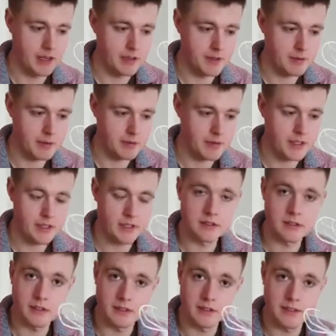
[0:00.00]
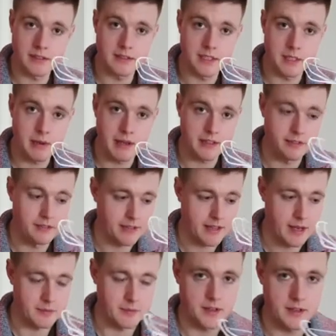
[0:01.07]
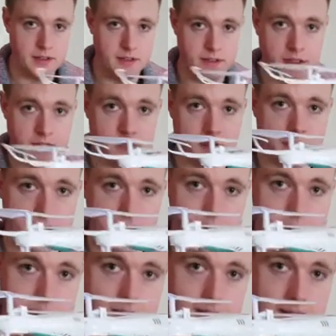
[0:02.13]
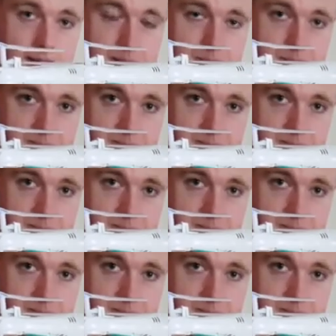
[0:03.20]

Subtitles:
The memory card slots into the back of the camera, but if you can see it there.